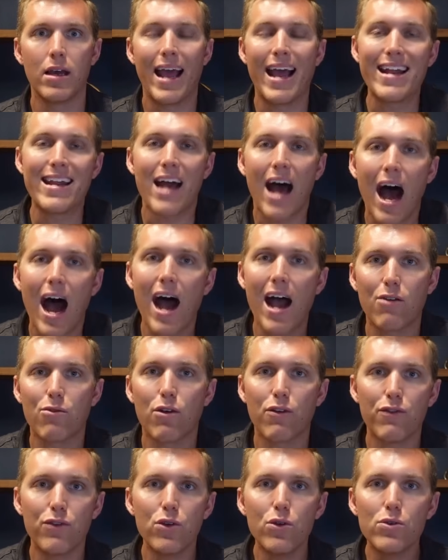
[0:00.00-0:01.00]
And I
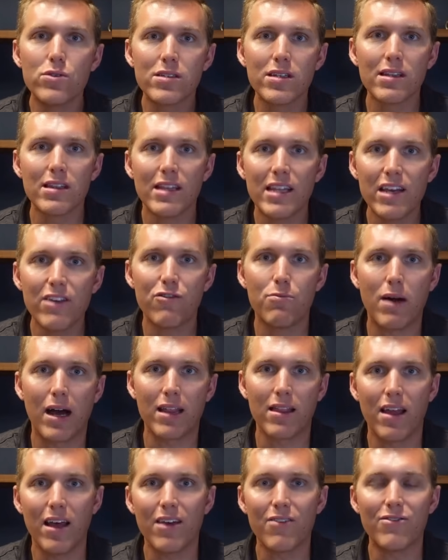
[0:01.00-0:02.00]
refuse to live my
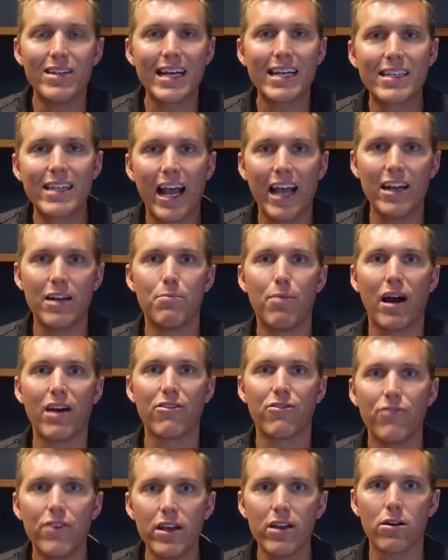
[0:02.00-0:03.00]
life dictated by
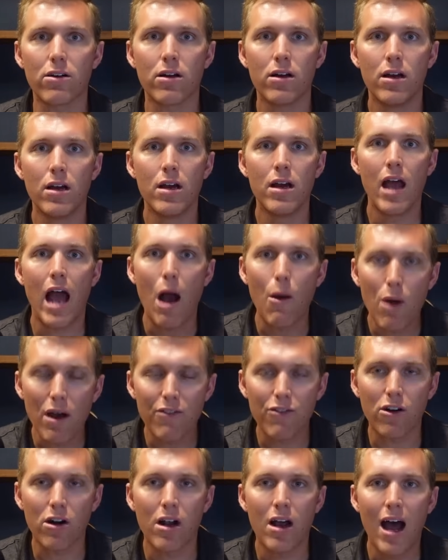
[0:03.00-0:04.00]
fear.
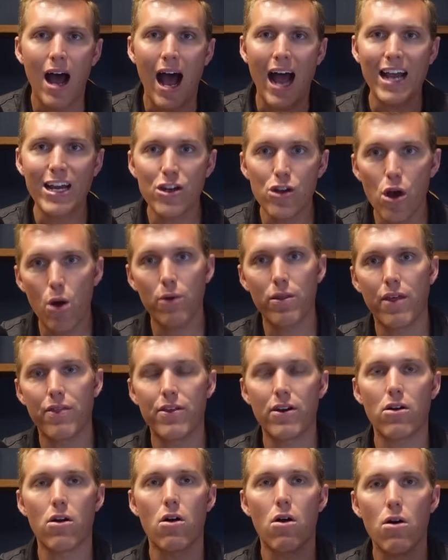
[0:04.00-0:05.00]
However, I know that
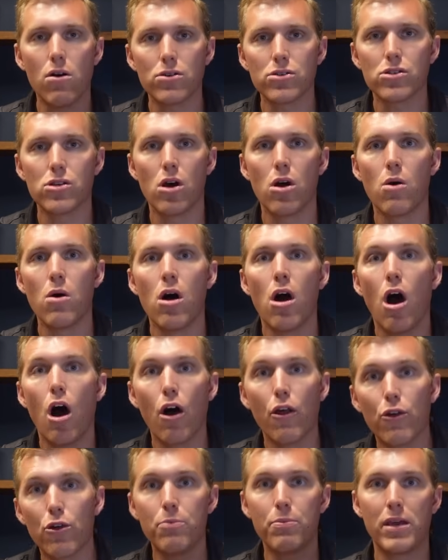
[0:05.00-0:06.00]
there are also
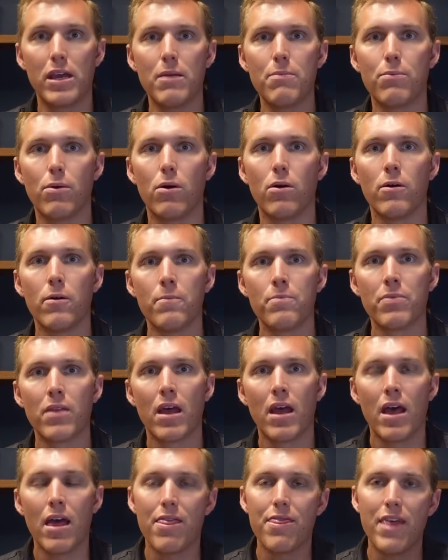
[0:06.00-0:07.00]
other people
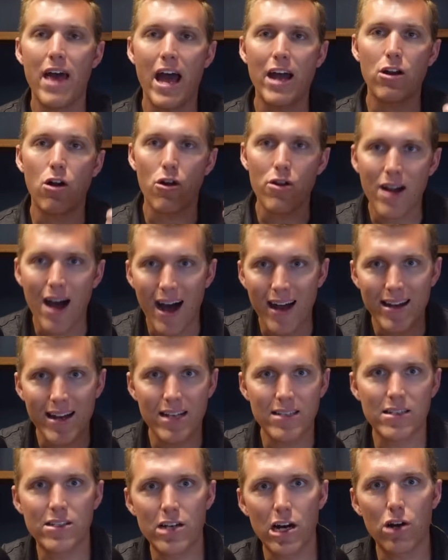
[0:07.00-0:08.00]
that are not
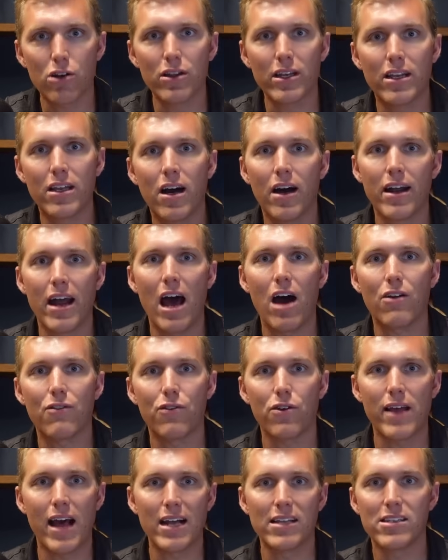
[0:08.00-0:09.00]
necessarily cut out
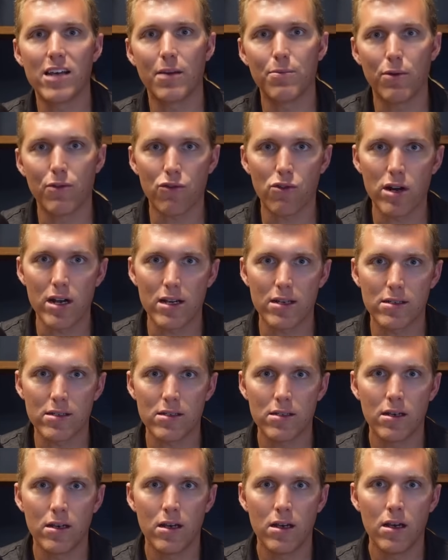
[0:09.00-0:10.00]
for that type of
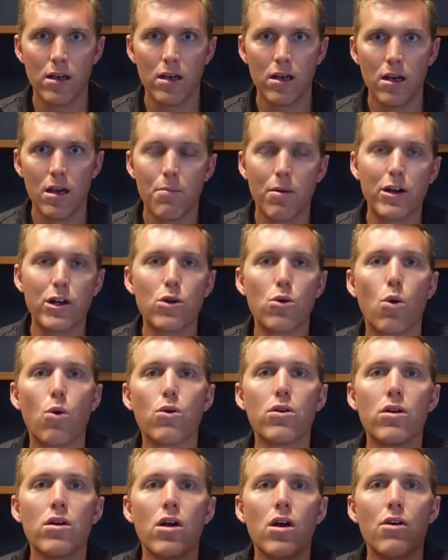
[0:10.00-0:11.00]
risk. But in
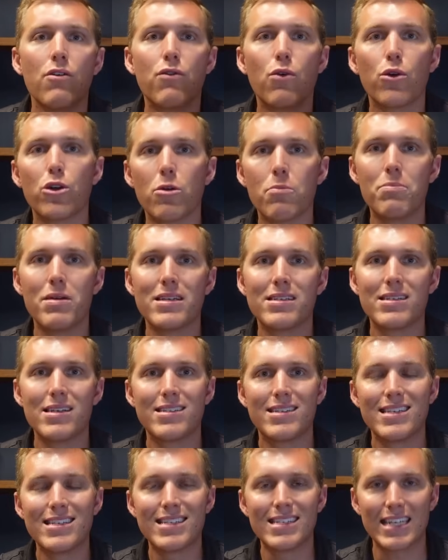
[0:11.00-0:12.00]
order for your business
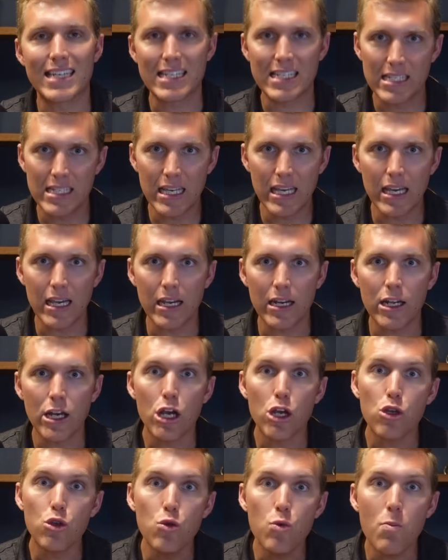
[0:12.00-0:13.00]
to succeed,
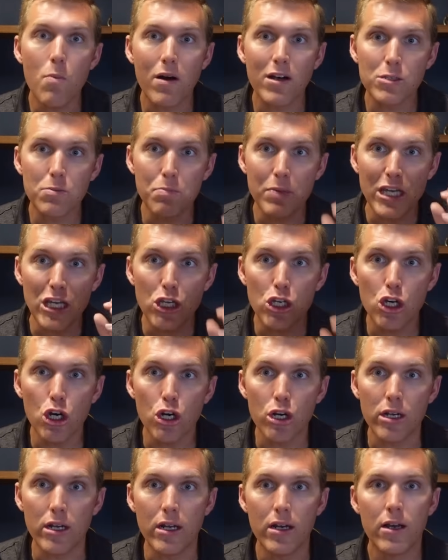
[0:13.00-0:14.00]
you must be
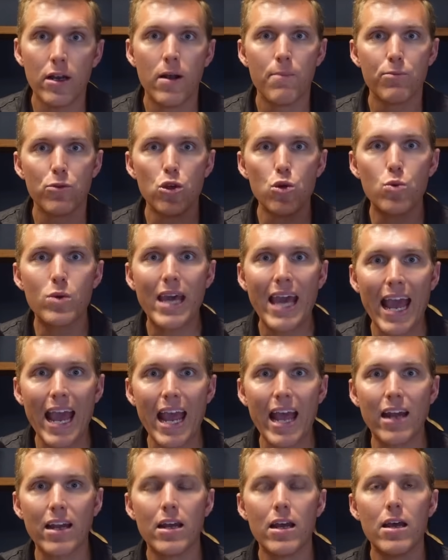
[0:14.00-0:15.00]
good. You
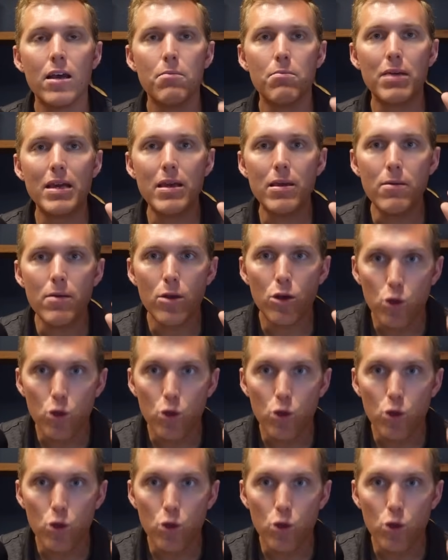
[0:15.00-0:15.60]
can't be